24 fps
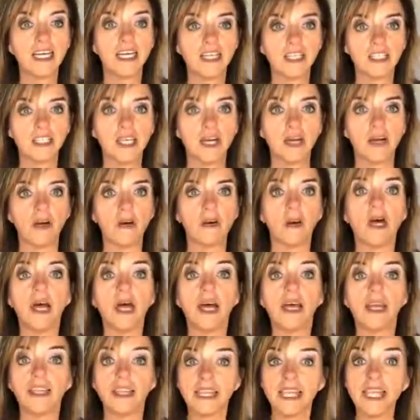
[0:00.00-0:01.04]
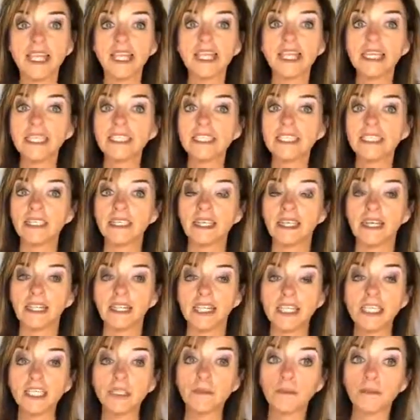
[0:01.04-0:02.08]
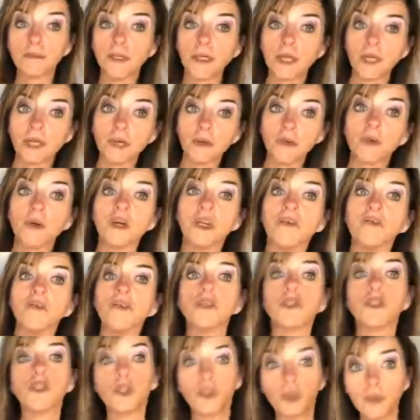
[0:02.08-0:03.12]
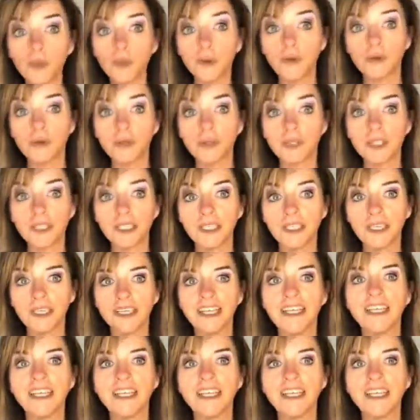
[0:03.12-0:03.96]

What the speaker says: So this book will give you tools